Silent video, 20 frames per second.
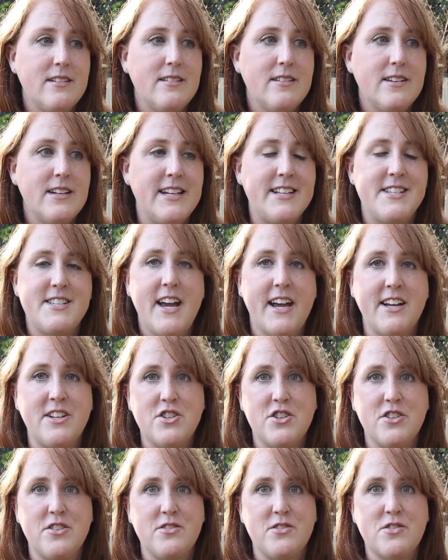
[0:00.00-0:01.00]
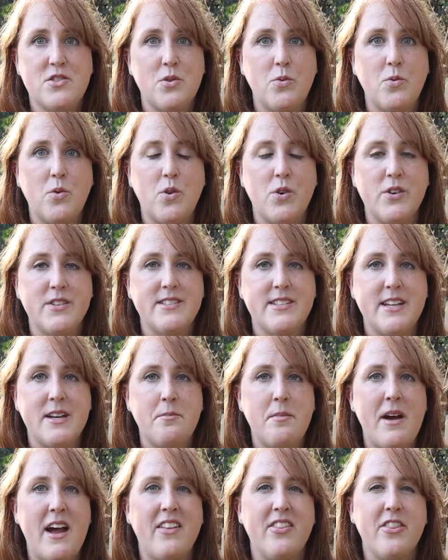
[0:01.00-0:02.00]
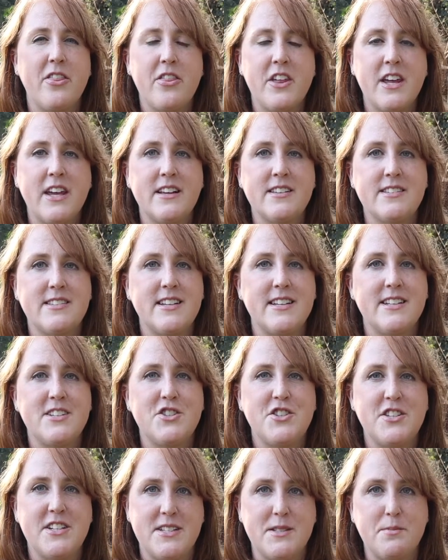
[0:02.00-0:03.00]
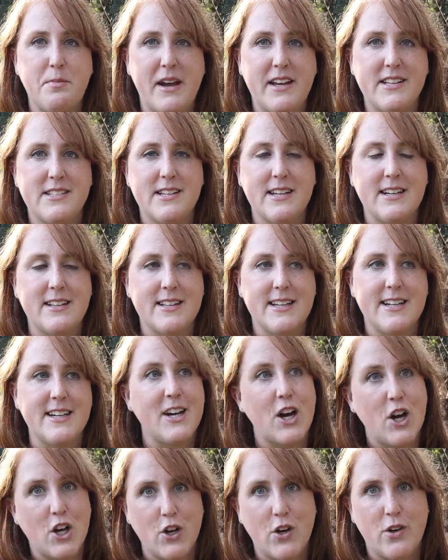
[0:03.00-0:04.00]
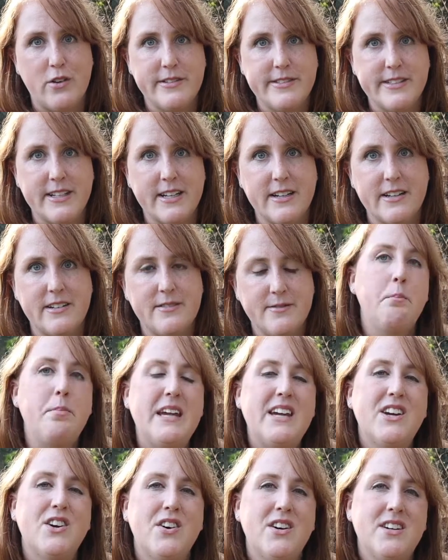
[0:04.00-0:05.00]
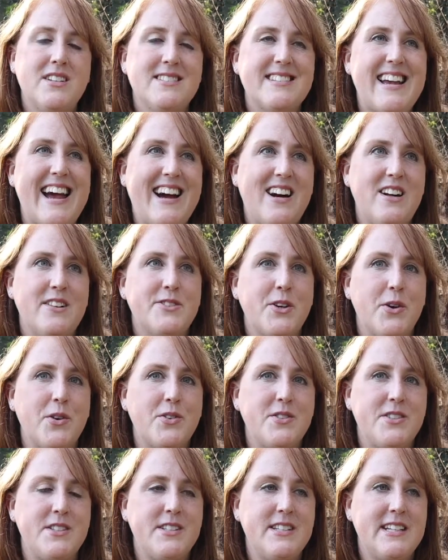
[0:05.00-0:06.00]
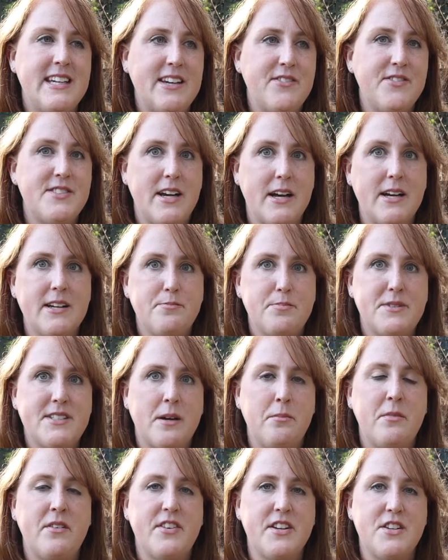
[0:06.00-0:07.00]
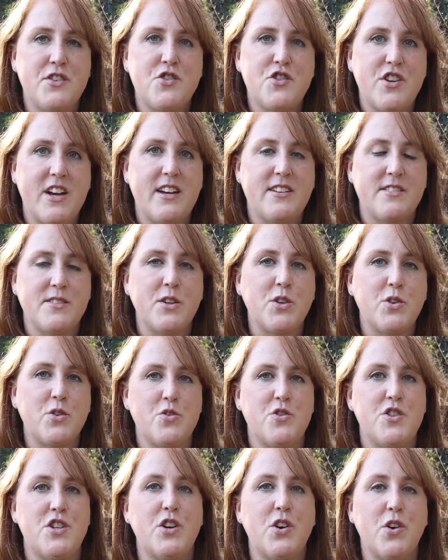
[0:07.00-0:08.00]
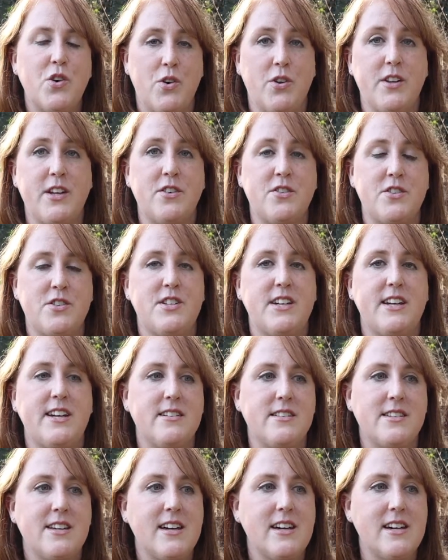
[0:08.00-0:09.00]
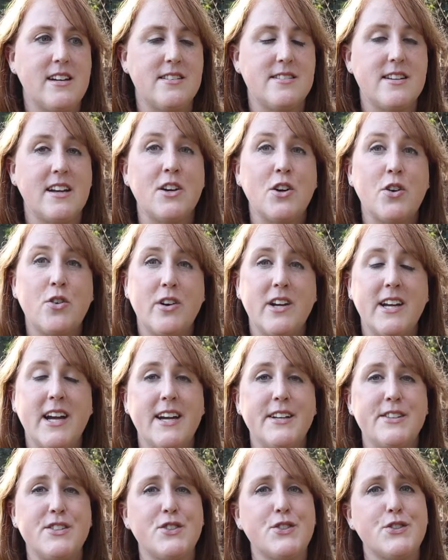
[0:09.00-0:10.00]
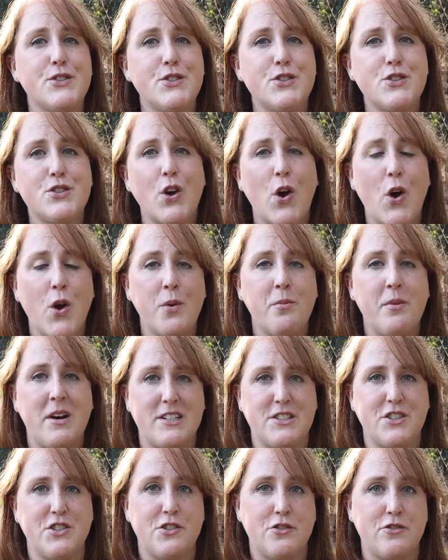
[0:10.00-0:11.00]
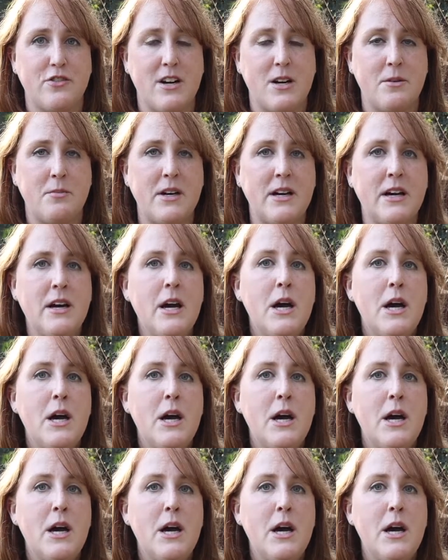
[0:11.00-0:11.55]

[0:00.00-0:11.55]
intentions towards them and thinks that she's basically a gold digger. Because Aldo gives up some of his shares in Gucci early on to his kids, it creates so much drama,